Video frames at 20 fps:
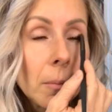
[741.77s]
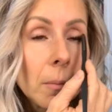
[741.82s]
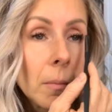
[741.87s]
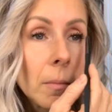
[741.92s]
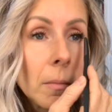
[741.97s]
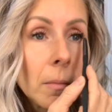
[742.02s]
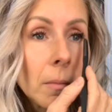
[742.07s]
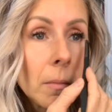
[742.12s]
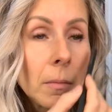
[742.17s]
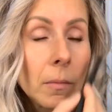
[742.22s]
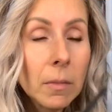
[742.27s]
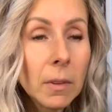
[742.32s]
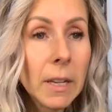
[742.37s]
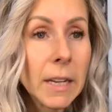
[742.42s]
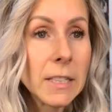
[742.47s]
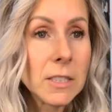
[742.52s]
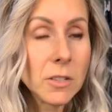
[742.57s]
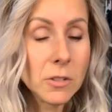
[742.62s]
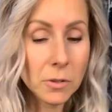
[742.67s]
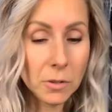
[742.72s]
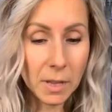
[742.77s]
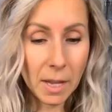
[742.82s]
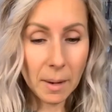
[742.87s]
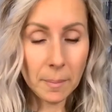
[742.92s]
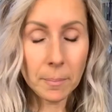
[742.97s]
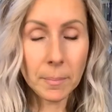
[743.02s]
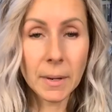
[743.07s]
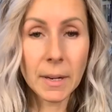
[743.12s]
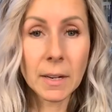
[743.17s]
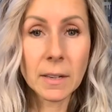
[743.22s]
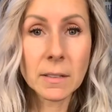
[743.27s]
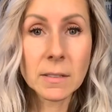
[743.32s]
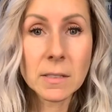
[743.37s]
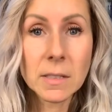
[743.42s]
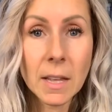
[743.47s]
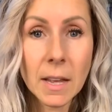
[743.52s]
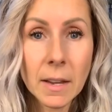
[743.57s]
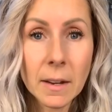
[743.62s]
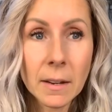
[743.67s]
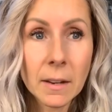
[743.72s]
like to do that because
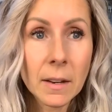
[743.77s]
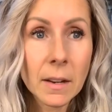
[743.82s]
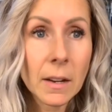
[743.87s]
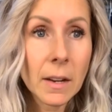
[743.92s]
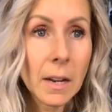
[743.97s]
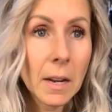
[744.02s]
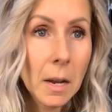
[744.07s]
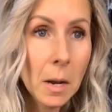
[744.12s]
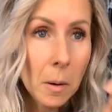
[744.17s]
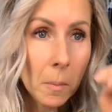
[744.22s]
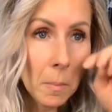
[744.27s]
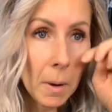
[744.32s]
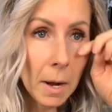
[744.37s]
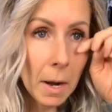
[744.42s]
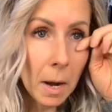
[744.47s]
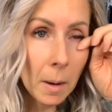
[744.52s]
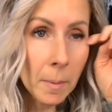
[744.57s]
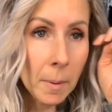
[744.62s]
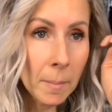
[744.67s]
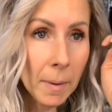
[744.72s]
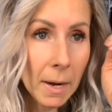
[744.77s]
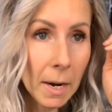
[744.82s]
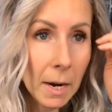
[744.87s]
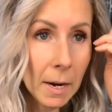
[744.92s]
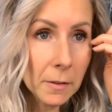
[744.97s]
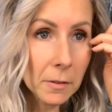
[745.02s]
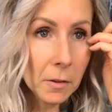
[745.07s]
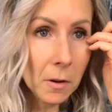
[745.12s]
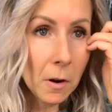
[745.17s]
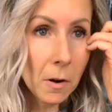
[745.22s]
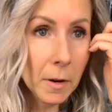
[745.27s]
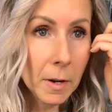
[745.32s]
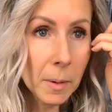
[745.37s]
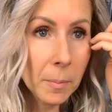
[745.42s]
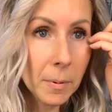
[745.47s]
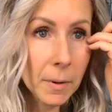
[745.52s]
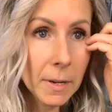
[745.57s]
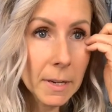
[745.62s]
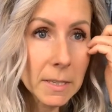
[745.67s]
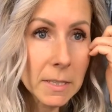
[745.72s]
then my eyes are already pretty
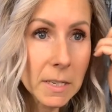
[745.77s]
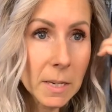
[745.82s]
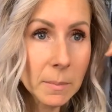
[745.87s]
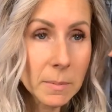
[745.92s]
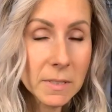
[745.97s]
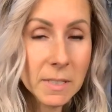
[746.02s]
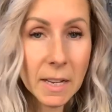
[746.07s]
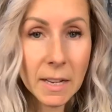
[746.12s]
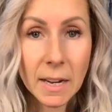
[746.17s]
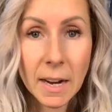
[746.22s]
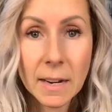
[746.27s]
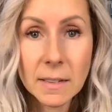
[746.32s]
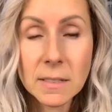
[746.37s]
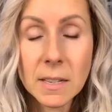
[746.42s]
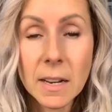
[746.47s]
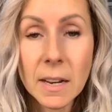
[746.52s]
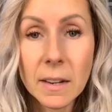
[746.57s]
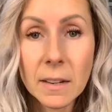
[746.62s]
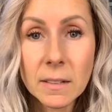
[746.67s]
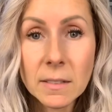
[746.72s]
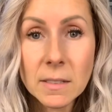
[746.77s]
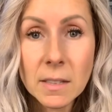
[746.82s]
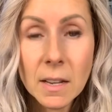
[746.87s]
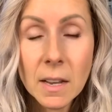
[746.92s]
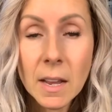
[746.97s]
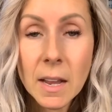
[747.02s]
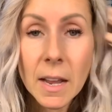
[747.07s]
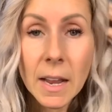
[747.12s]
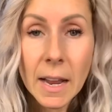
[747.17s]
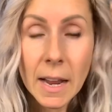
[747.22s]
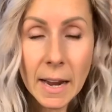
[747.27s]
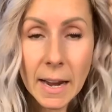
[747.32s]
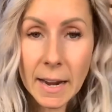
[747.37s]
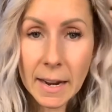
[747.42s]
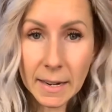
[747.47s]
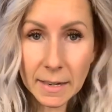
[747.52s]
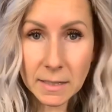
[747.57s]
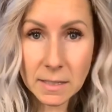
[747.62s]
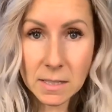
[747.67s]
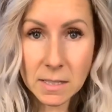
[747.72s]
deep set as it is,
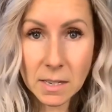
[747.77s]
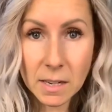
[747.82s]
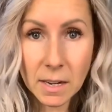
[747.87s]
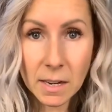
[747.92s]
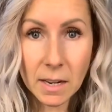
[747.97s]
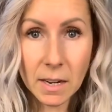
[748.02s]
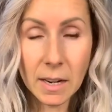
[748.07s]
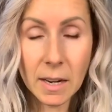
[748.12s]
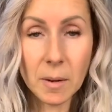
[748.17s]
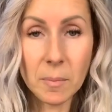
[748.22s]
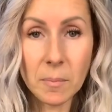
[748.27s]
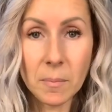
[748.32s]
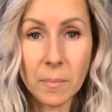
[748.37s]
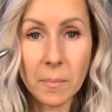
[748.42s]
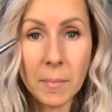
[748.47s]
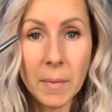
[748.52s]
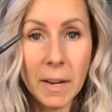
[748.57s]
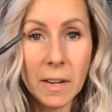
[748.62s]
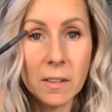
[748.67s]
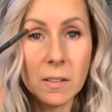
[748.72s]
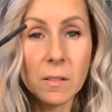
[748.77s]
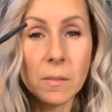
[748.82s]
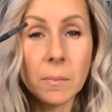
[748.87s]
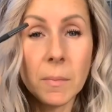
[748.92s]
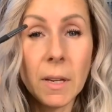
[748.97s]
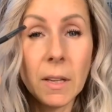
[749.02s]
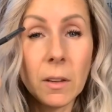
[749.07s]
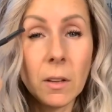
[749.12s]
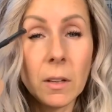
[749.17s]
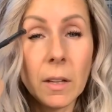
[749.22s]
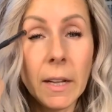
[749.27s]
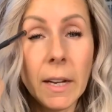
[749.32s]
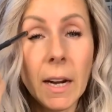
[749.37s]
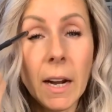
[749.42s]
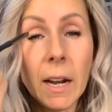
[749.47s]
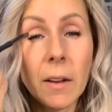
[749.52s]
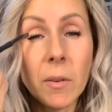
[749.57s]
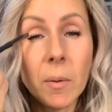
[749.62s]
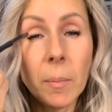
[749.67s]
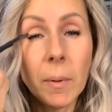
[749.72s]
and it makes me look like I have a
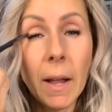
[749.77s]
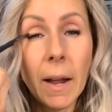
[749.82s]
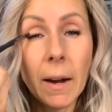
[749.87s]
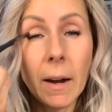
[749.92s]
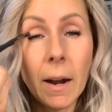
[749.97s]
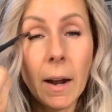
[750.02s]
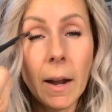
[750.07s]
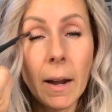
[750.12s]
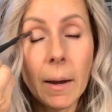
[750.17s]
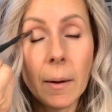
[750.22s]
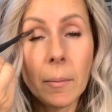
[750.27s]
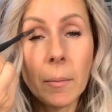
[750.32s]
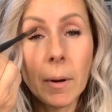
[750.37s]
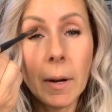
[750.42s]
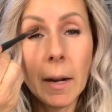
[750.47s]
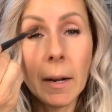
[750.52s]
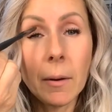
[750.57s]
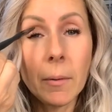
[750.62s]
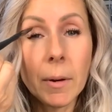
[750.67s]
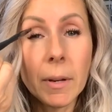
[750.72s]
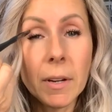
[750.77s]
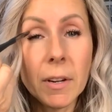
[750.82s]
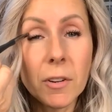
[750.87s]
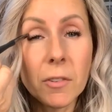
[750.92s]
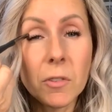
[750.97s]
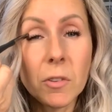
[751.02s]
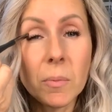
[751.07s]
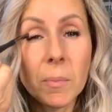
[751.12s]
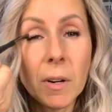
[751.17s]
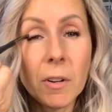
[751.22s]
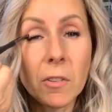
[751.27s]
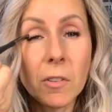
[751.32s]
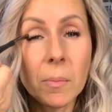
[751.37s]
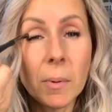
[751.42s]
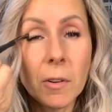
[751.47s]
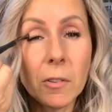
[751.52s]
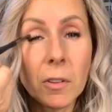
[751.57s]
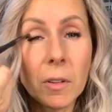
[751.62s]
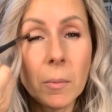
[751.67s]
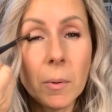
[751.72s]
black eye when I go in here too much, especially
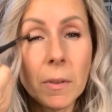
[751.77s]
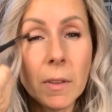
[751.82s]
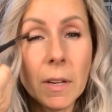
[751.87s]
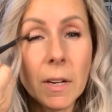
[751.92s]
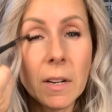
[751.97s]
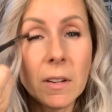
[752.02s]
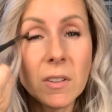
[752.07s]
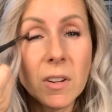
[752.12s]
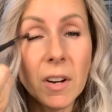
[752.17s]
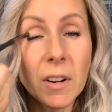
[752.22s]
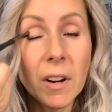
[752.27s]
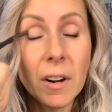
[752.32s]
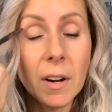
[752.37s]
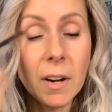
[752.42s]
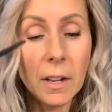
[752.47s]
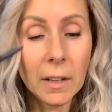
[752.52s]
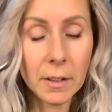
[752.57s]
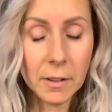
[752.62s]
with any darker colors.